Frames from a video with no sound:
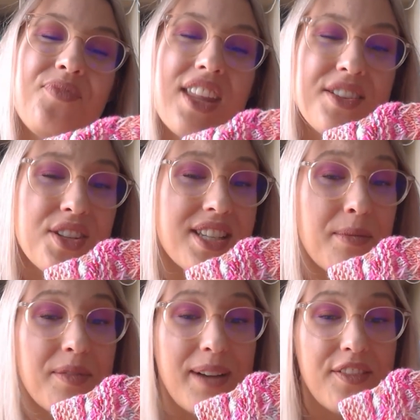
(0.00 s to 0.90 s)
So some
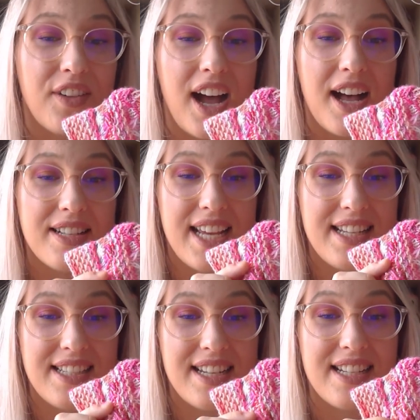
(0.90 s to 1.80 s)
of my
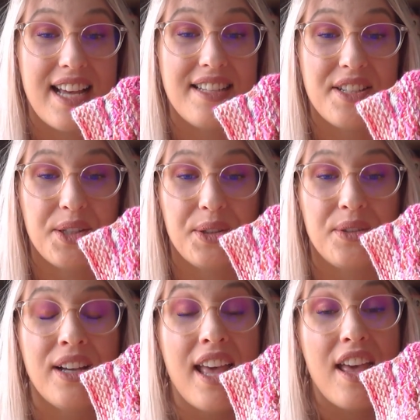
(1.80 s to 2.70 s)
testers are
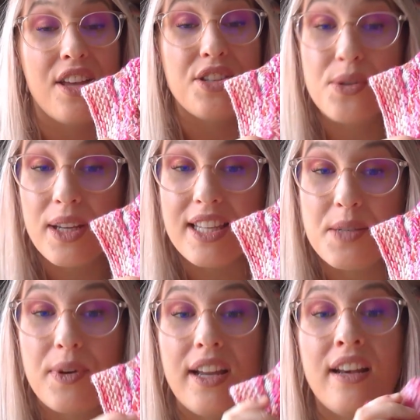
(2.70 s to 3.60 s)
still doing this
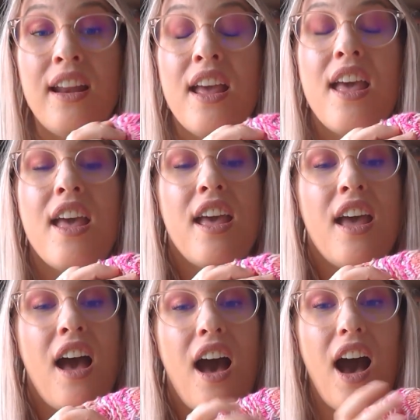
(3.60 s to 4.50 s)
one.
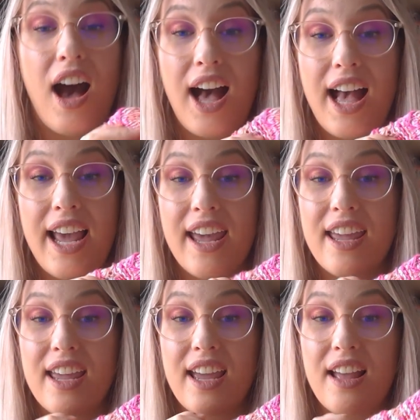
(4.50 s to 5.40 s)

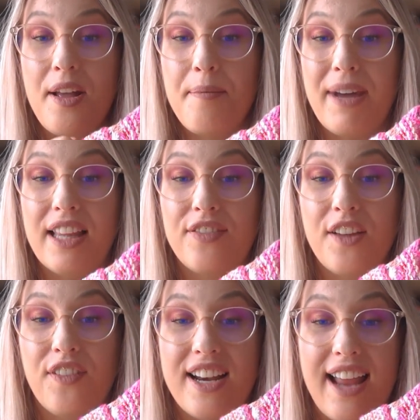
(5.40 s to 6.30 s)
My lovely
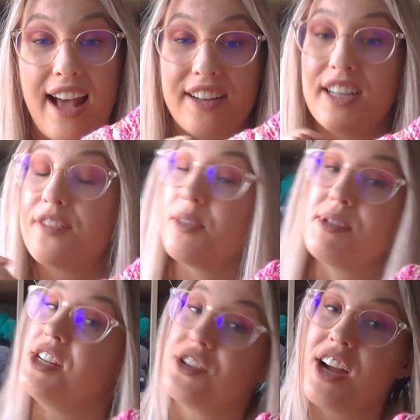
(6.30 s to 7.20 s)
friend Anna from
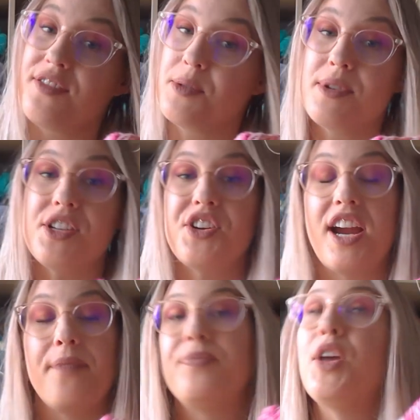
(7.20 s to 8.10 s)
Stitchcraft and
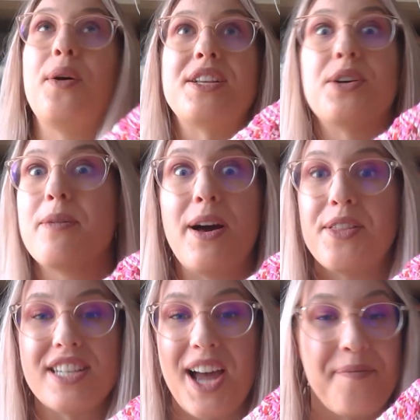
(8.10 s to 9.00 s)
Wizardry, who I talk about all
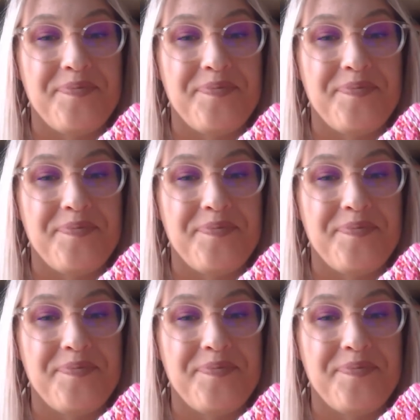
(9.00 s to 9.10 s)
the time,